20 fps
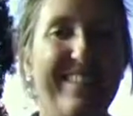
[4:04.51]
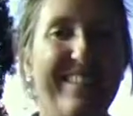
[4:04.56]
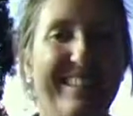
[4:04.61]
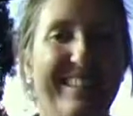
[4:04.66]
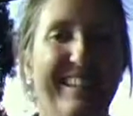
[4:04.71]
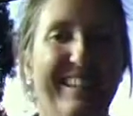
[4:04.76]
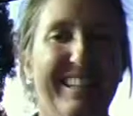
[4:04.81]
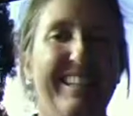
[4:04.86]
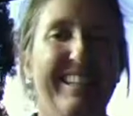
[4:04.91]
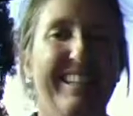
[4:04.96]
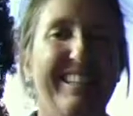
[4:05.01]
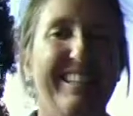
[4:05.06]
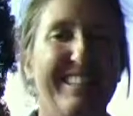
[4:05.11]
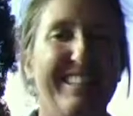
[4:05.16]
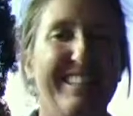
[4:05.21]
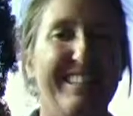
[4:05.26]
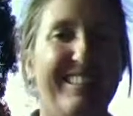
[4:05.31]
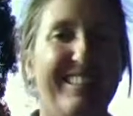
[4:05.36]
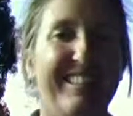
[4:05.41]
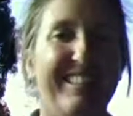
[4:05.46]
it.
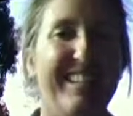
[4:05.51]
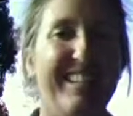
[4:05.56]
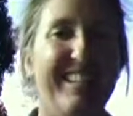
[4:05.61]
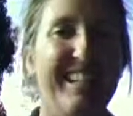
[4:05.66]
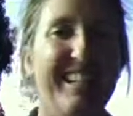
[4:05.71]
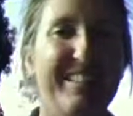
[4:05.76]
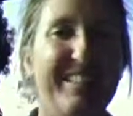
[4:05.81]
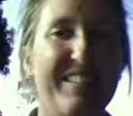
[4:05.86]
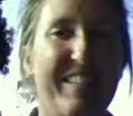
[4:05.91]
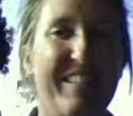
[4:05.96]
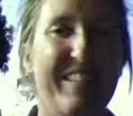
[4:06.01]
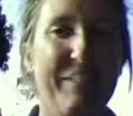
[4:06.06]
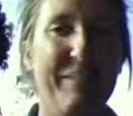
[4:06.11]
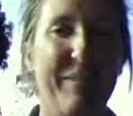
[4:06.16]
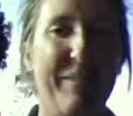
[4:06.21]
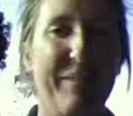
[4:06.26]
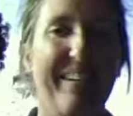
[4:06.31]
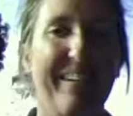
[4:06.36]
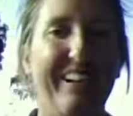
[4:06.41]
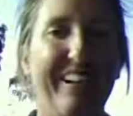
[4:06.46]
See you next week.
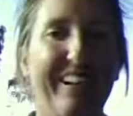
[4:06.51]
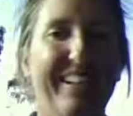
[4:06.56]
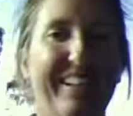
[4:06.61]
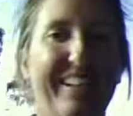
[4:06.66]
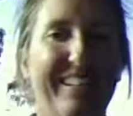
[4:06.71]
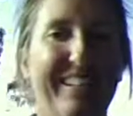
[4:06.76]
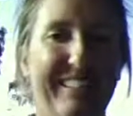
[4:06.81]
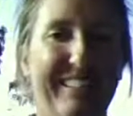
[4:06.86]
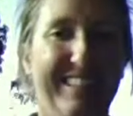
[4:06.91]
Bye.